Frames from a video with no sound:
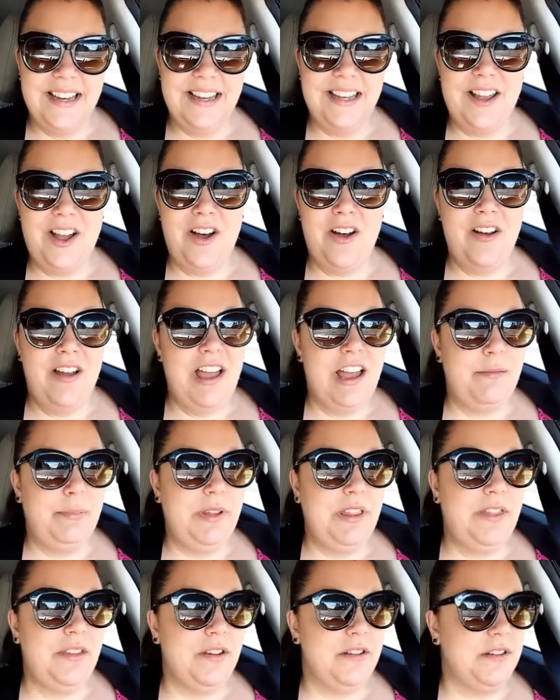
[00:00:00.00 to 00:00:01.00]
Hey y'all, happy
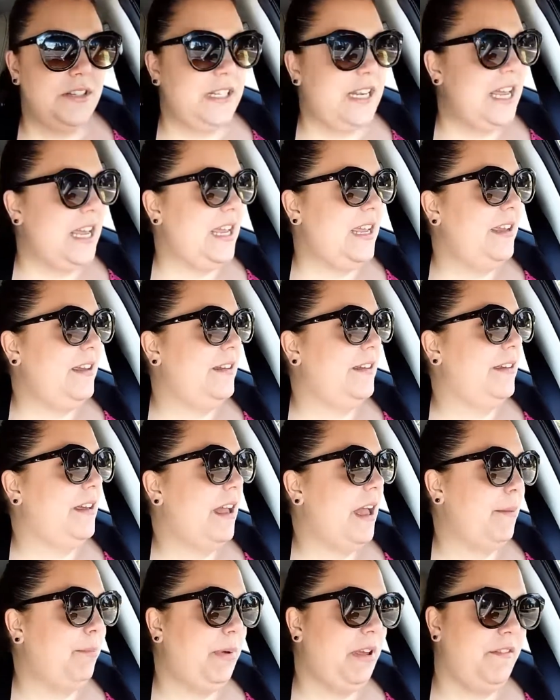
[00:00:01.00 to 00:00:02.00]
Thursday.
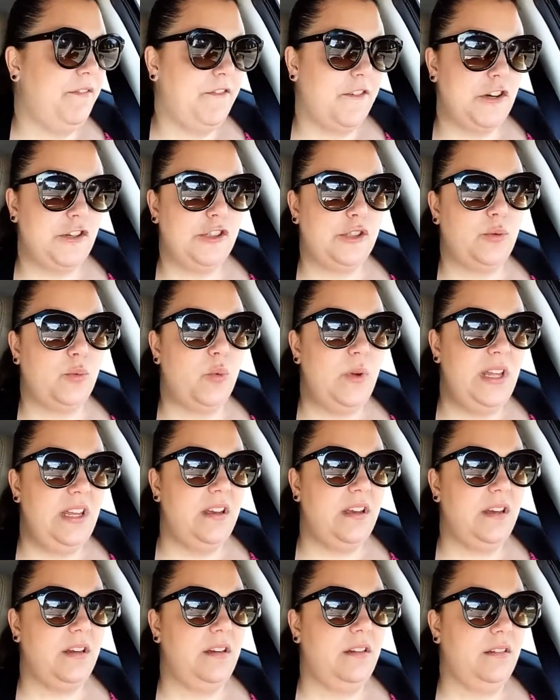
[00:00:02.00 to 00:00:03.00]
Happy first
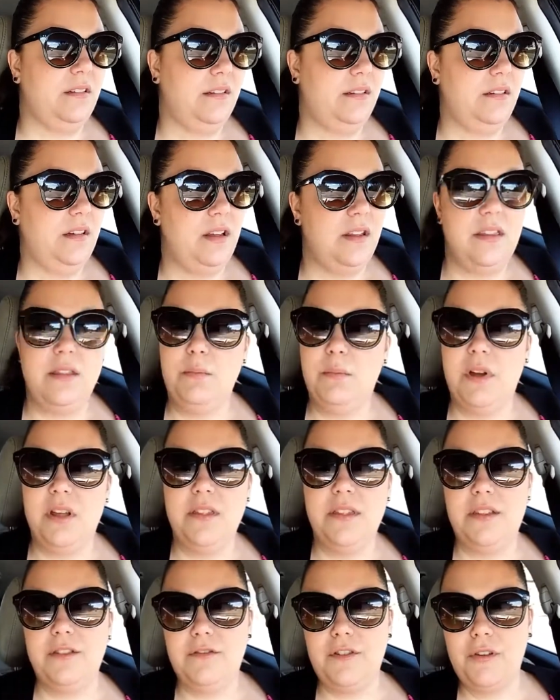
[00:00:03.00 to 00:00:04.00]
week of the
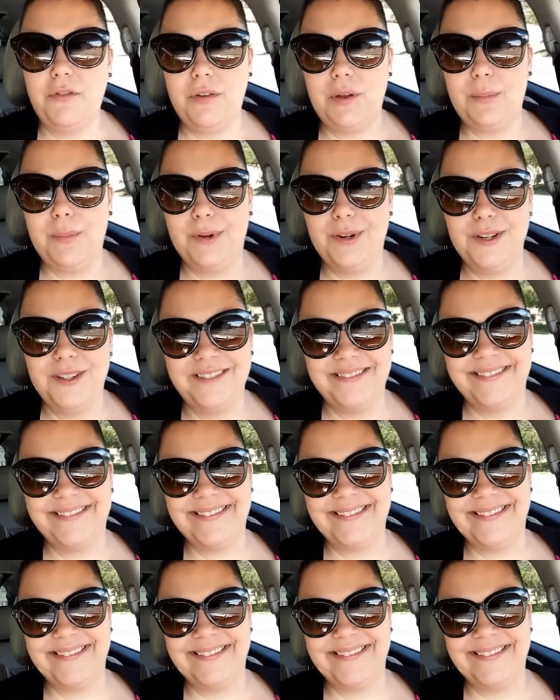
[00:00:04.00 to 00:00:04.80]
month of November.